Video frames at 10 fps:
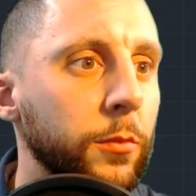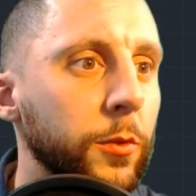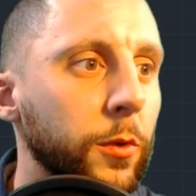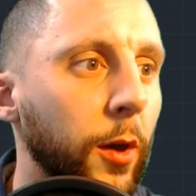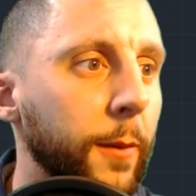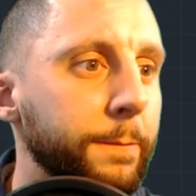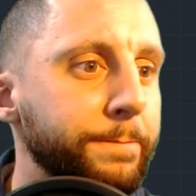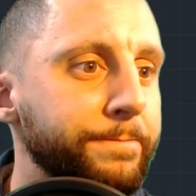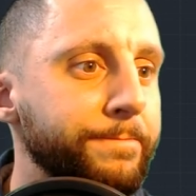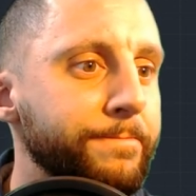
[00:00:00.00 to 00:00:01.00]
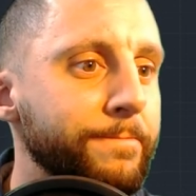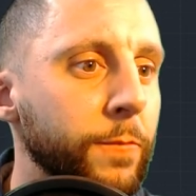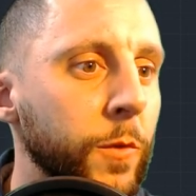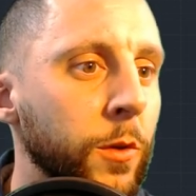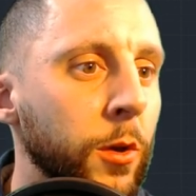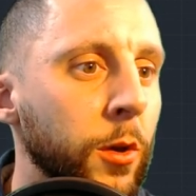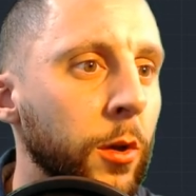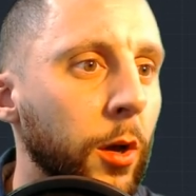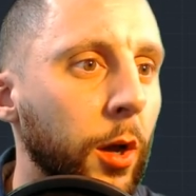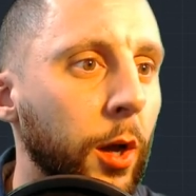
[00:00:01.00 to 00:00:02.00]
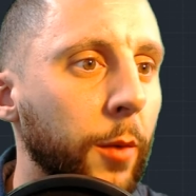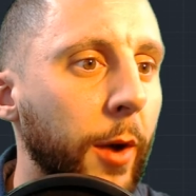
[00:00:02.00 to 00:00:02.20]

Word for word: okay um,